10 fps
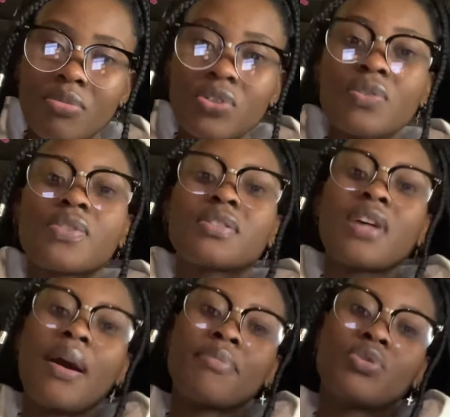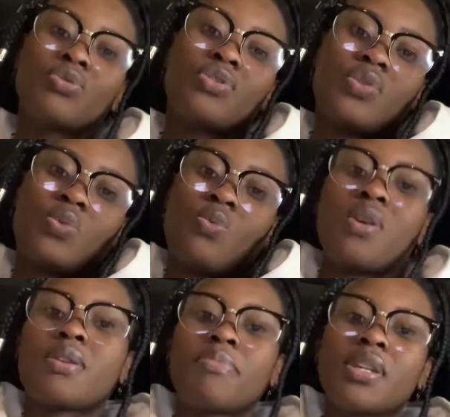Most of the time you just
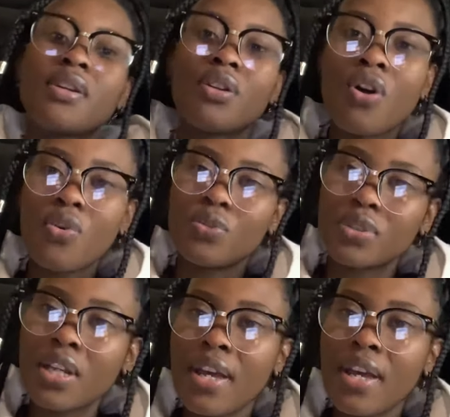want to be alone.